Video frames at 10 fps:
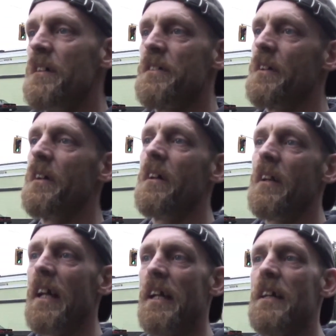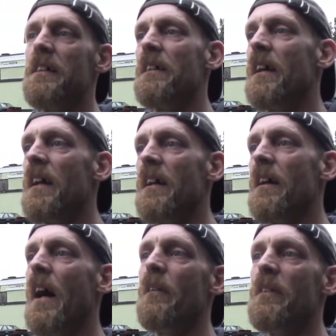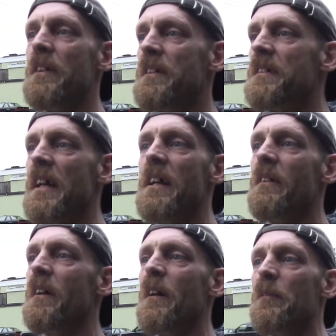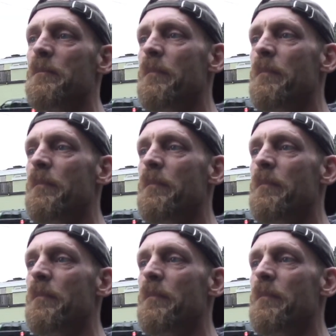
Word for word: So, uh, like I, I, I, would say to a,